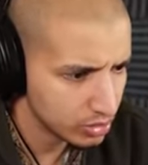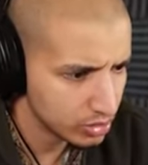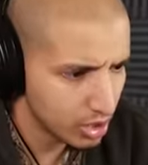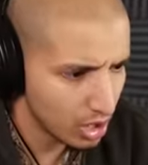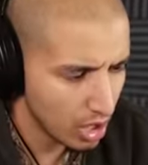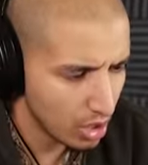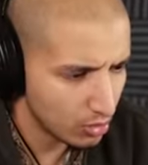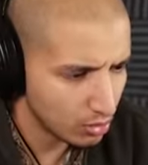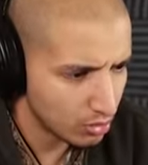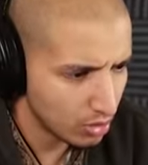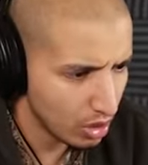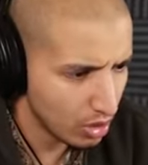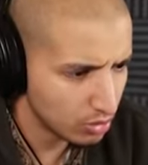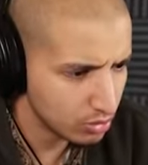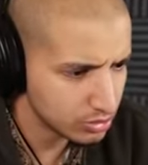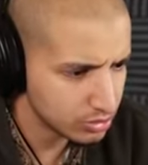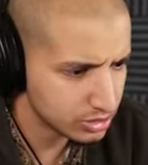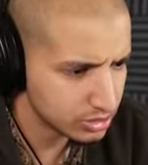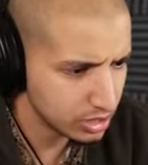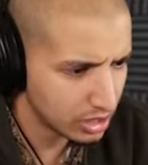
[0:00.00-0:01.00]
No.
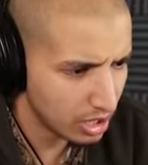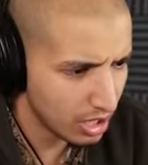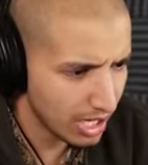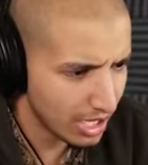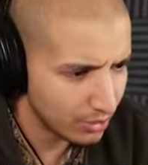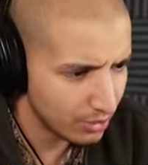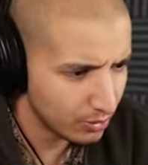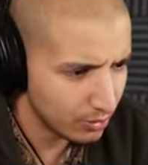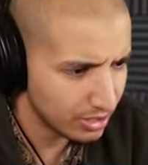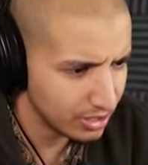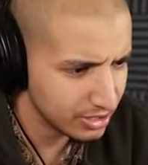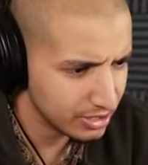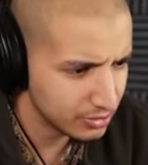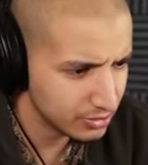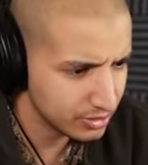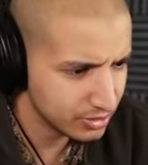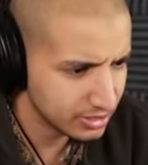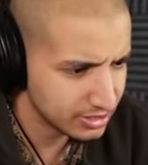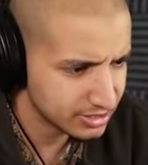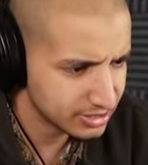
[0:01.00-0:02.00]
Oh, no, I don't want to
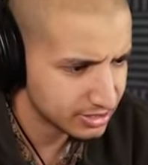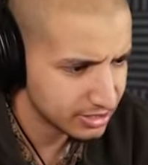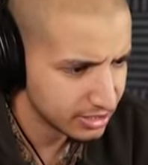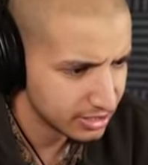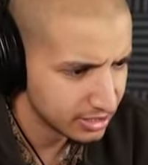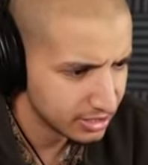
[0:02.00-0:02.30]
do this.